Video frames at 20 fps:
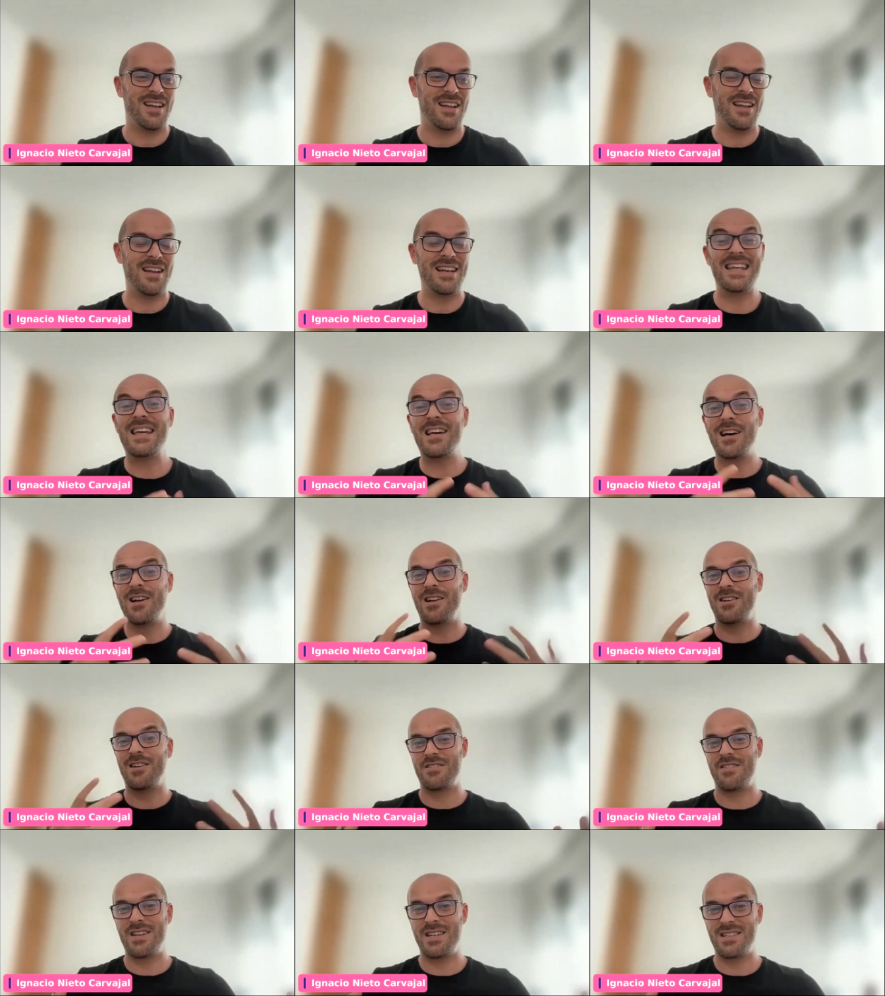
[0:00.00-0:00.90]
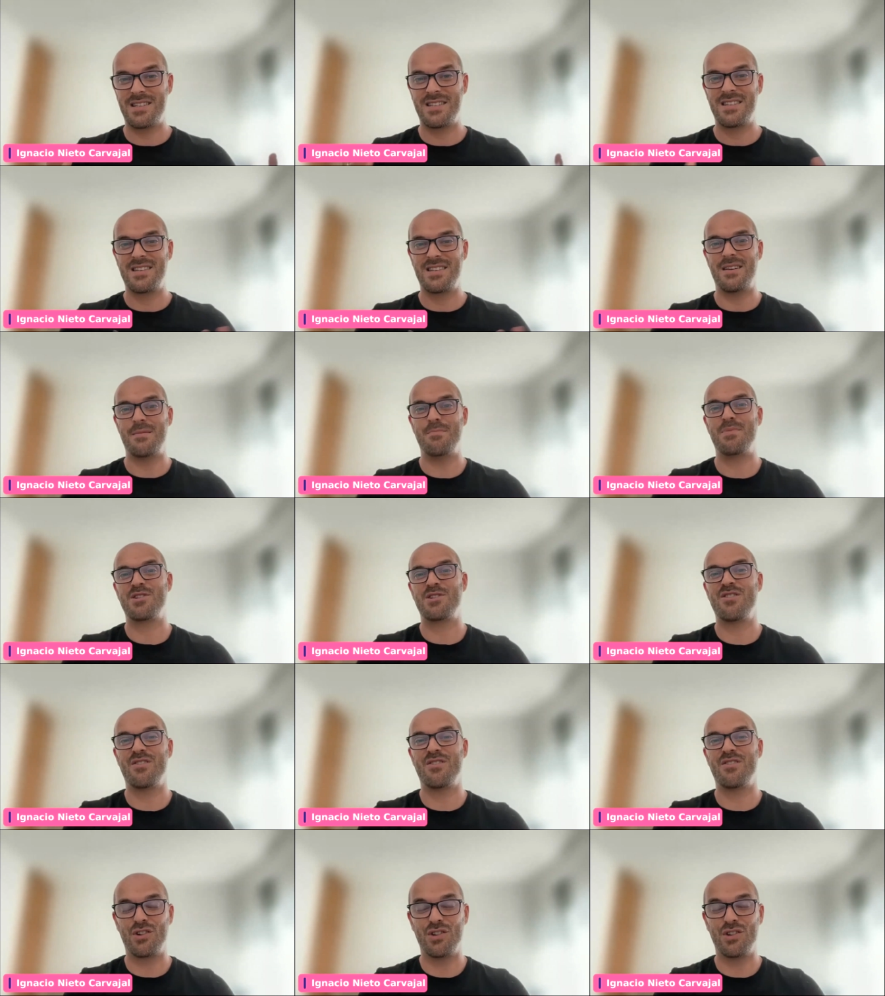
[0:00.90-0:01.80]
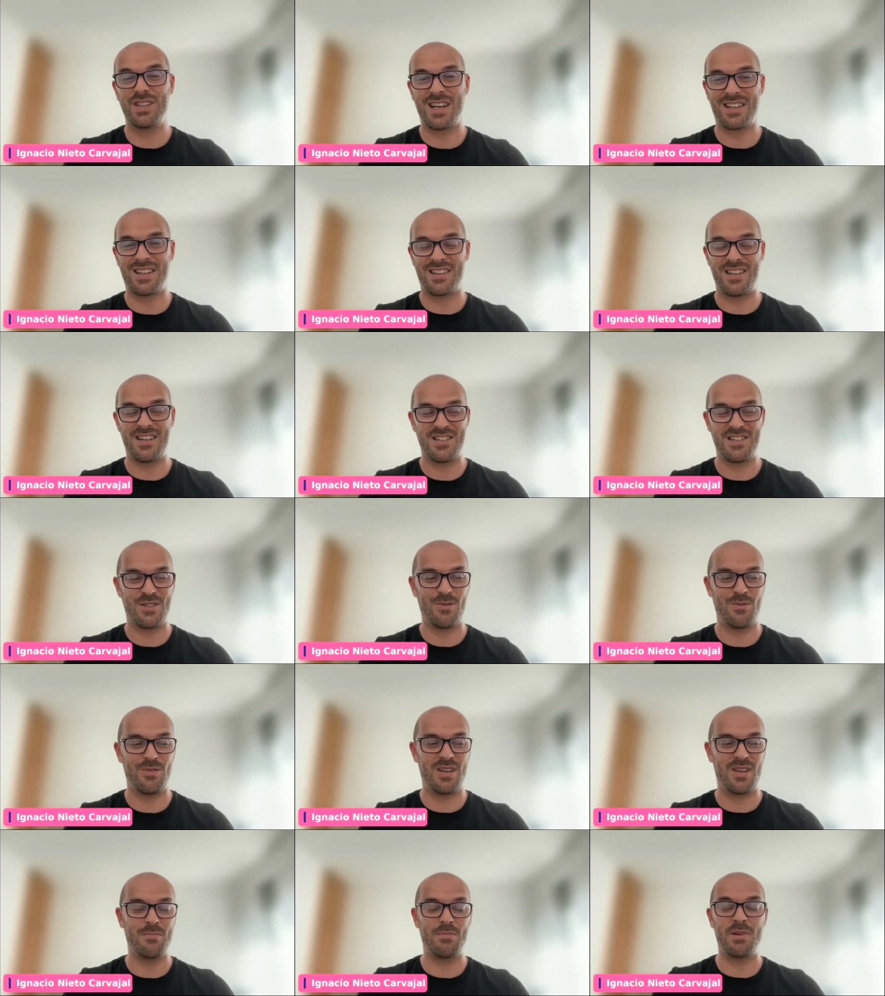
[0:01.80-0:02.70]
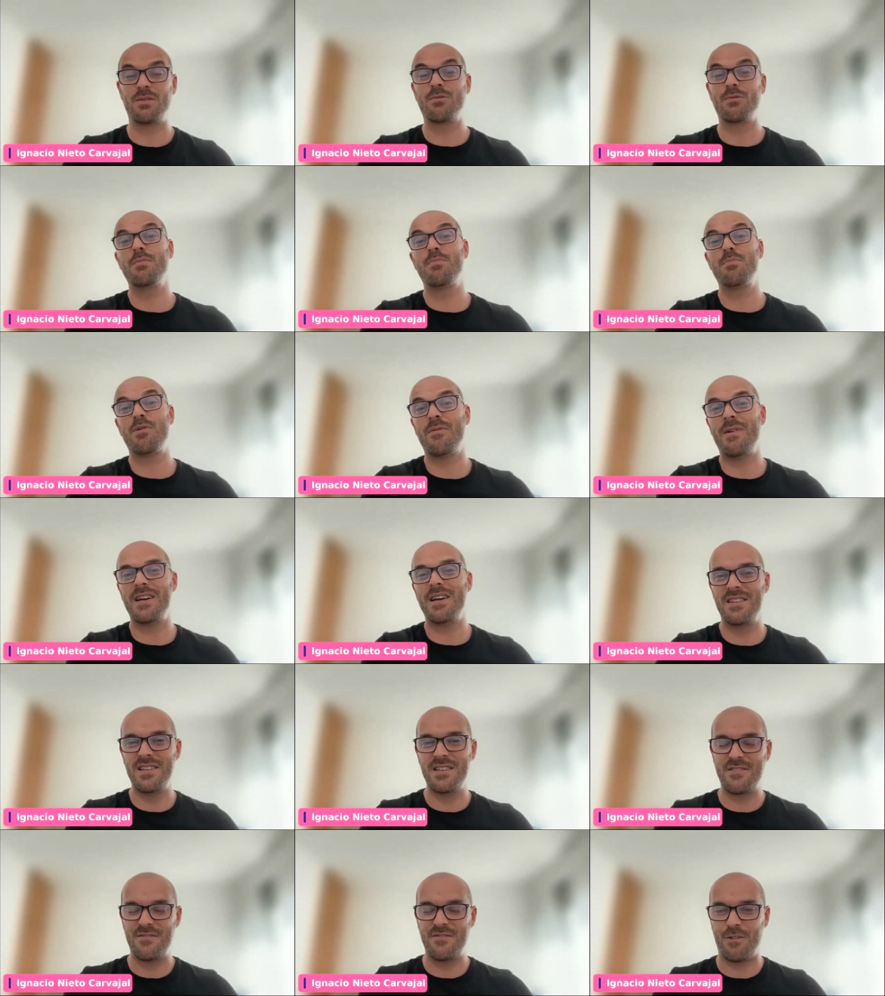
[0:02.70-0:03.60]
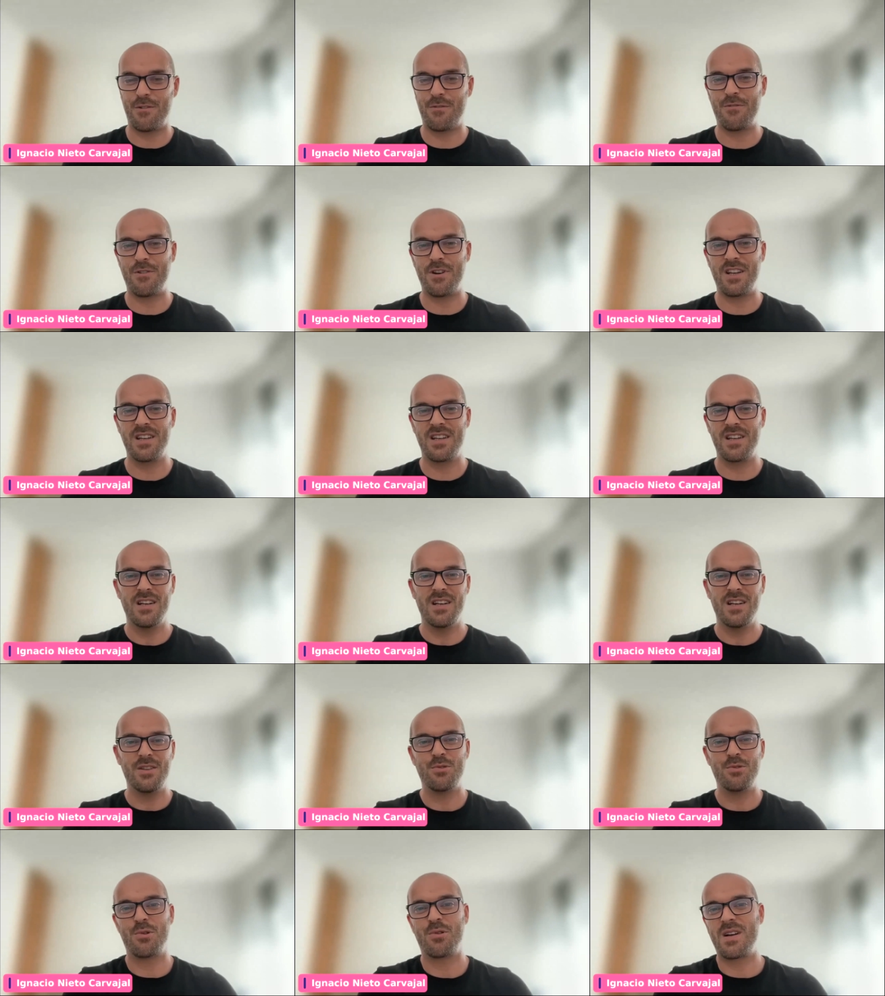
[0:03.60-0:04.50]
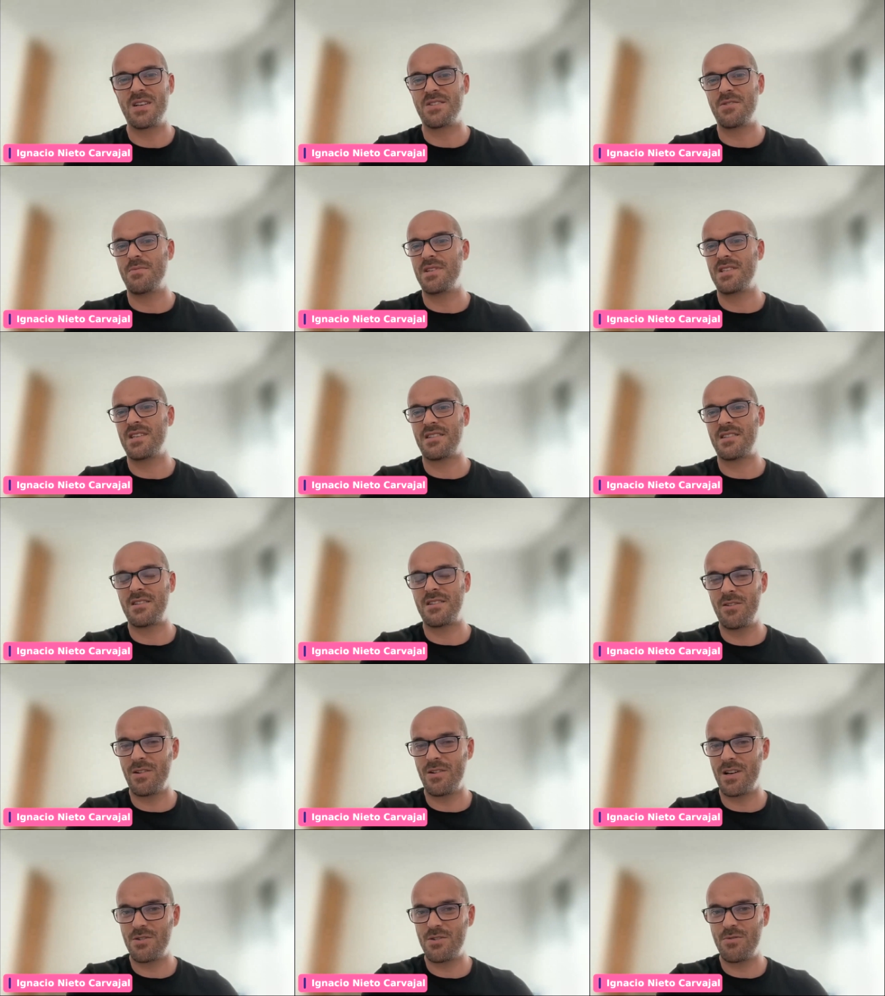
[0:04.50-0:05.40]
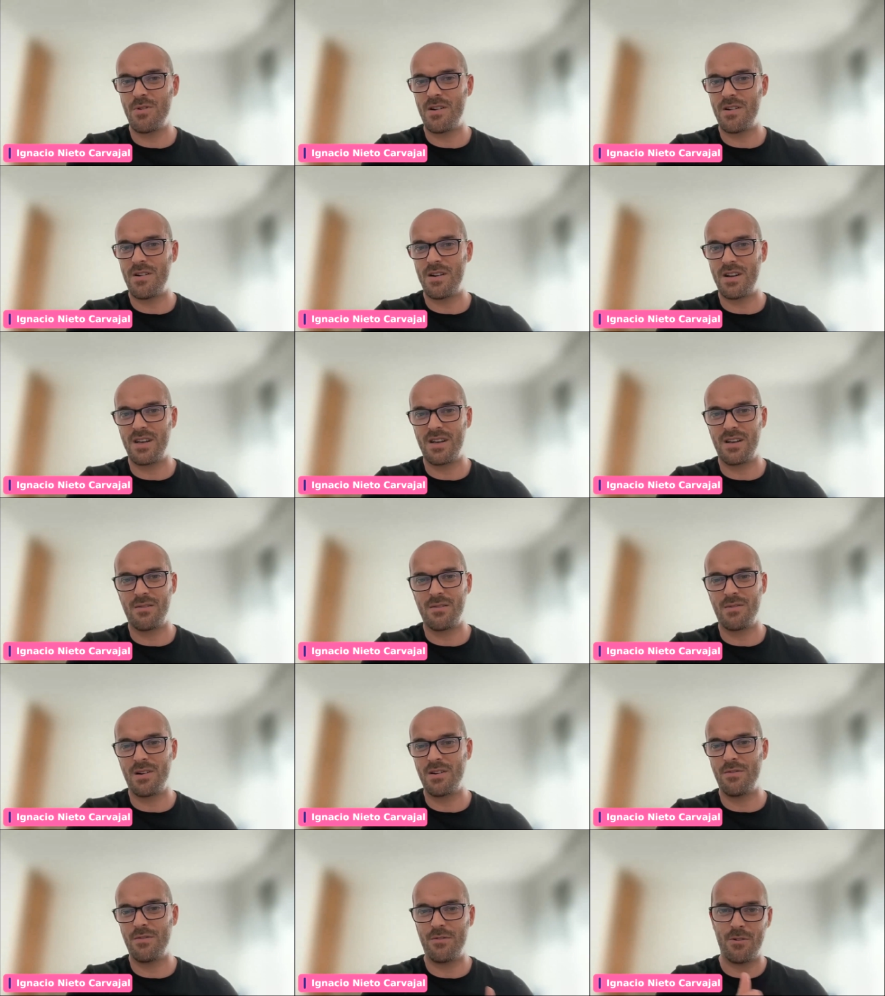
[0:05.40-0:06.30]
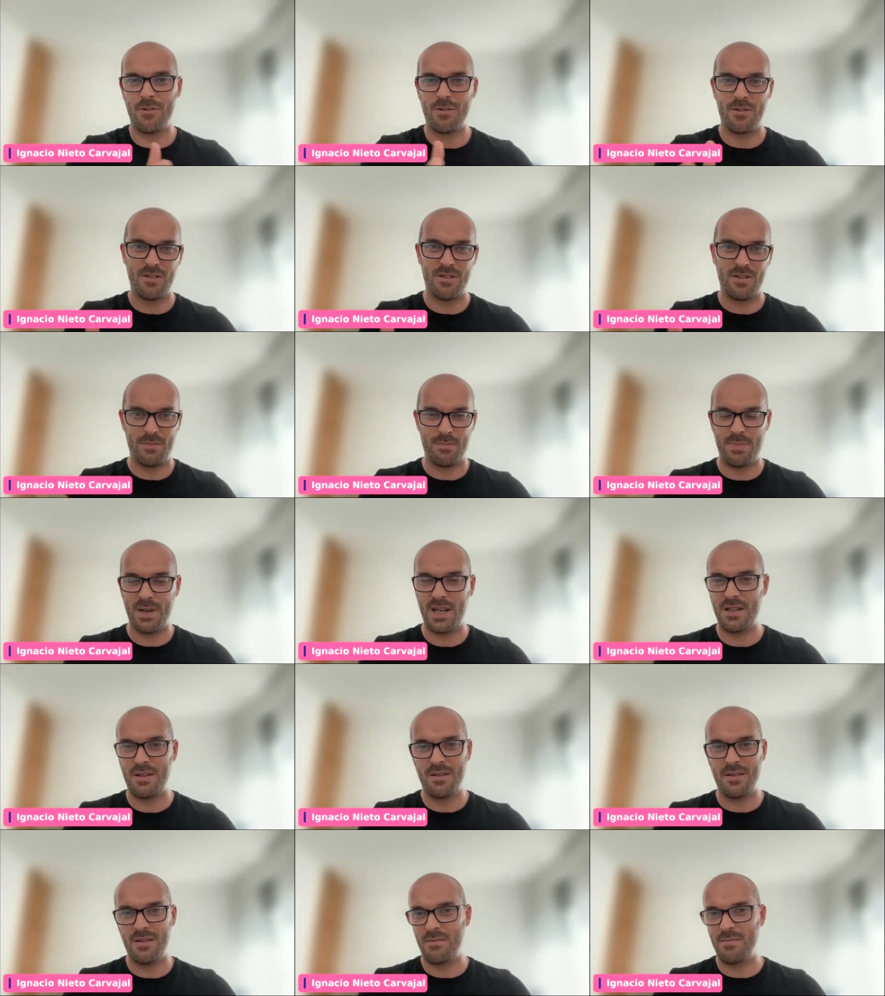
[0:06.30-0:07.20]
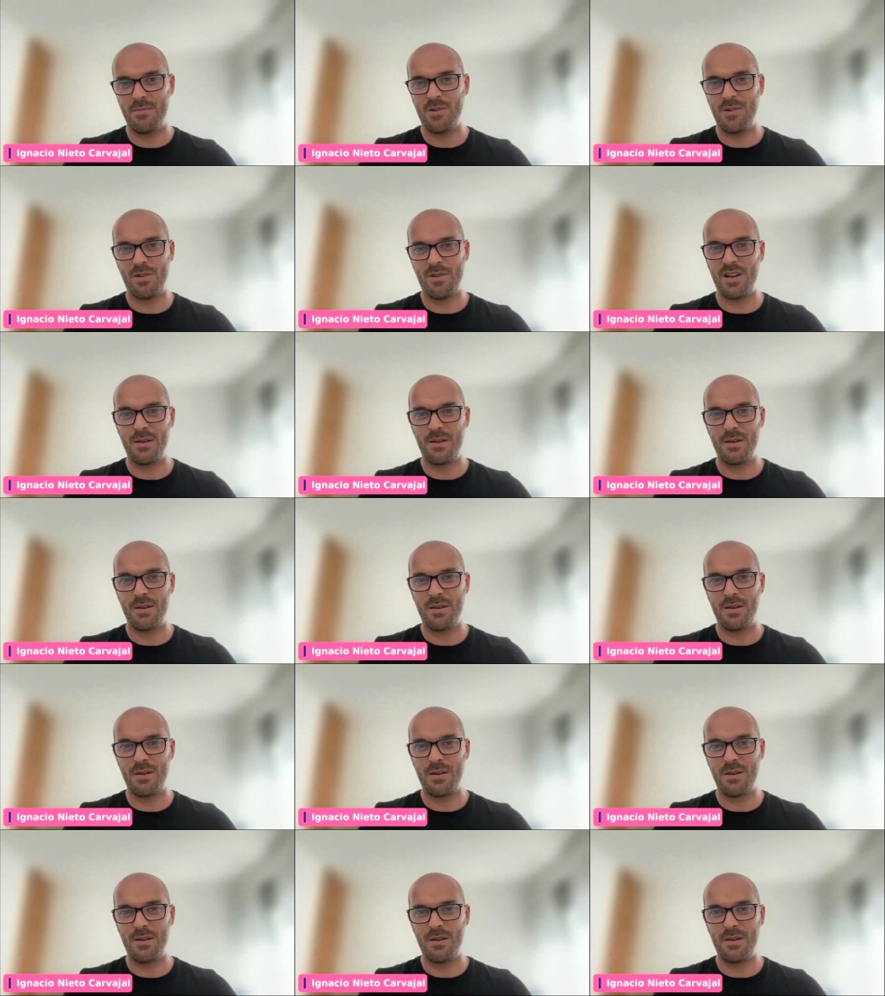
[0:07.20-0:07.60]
legal address and person of contact in Estonia. But we provide this for free to our customers. As long as you are in one of our paid monthly